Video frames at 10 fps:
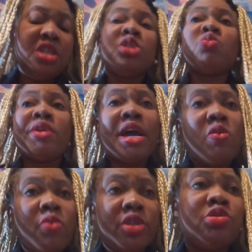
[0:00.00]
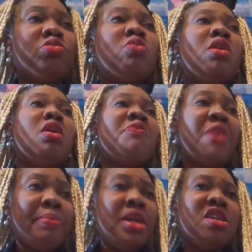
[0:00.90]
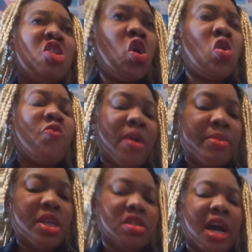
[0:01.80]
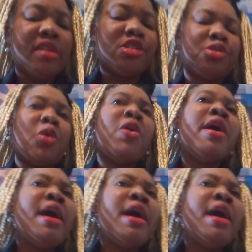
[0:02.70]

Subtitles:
is when I went to a local family dollar store.